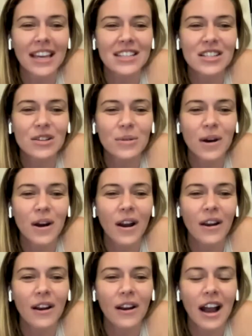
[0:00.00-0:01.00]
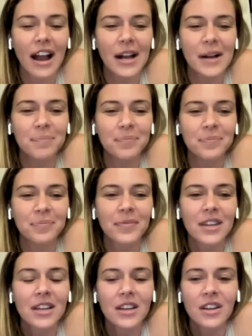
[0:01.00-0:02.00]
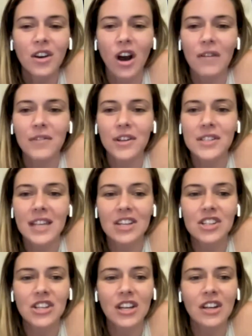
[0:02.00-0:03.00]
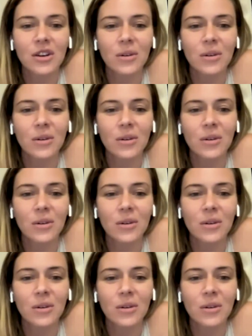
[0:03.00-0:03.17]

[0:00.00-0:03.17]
relate to our conversation